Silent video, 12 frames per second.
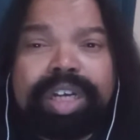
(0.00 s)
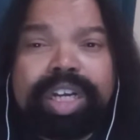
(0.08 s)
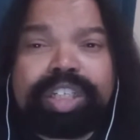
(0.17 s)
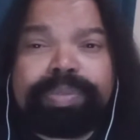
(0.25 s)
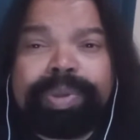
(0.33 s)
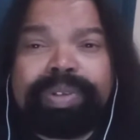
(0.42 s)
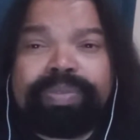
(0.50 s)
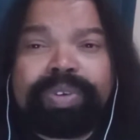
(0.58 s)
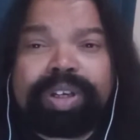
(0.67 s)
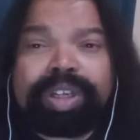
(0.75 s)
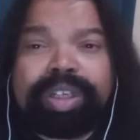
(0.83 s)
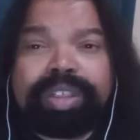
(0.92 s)
It's been
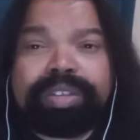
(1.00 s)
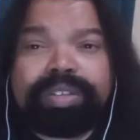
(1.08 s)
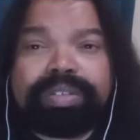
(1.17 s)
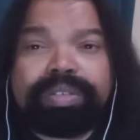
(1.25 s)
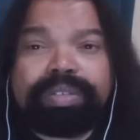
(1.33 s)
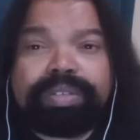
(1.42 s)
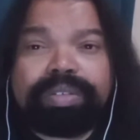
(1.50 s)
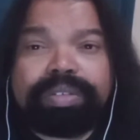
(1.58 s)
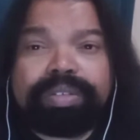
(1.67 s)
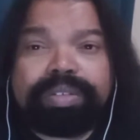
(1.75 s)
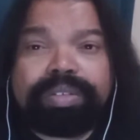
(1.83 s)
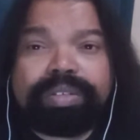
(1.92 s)
fucking,
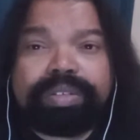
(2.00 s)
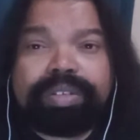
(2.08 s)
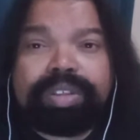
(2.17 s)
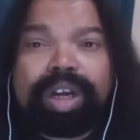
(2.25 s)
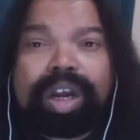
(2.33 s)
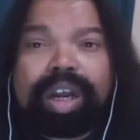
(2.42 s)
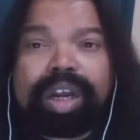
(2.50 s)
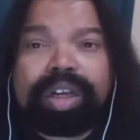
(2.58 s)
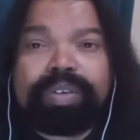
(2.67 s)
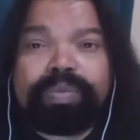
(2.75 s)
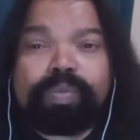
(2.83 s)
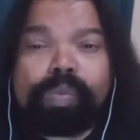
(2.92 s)
God,